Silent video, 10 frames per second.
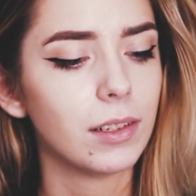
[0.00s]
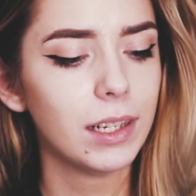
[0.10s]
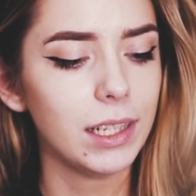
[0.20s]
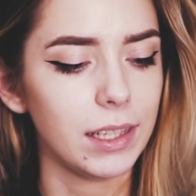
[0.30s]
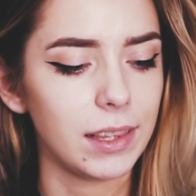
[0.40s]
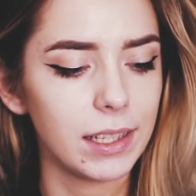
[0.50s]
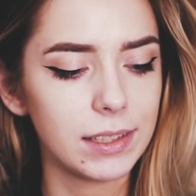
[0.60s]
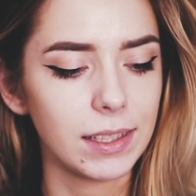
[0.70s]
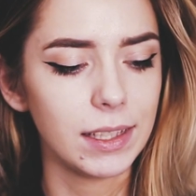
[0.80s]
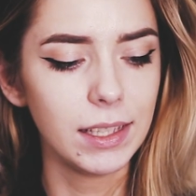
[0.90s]
Alright,
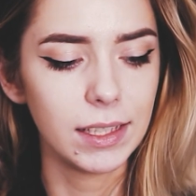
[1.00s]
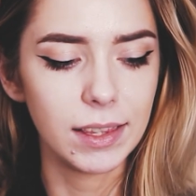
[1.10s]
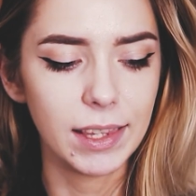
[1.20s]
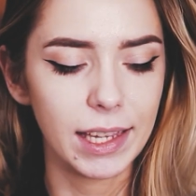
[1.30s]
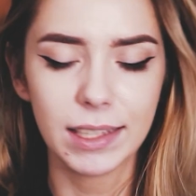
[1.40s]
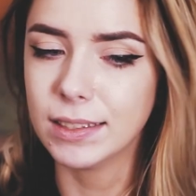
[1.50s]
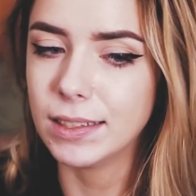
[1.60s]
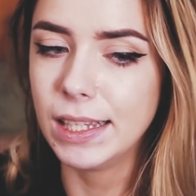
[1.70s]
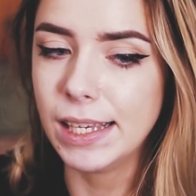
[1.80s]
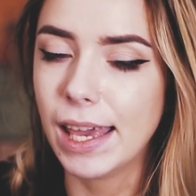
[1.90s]
that's it. That
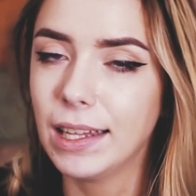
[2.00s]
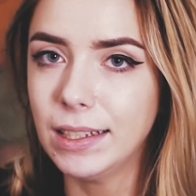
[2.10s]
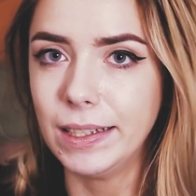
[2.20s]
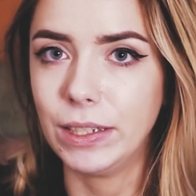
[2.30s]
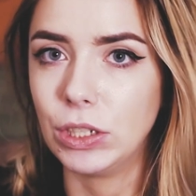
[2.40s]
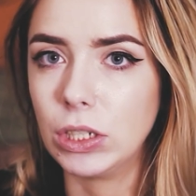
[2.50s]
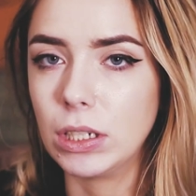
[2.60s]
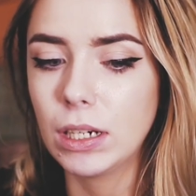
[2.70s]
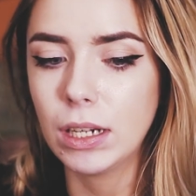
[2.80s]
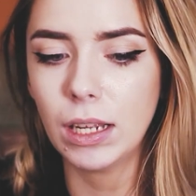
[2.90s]
is the end
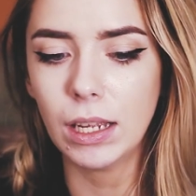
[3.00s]
here.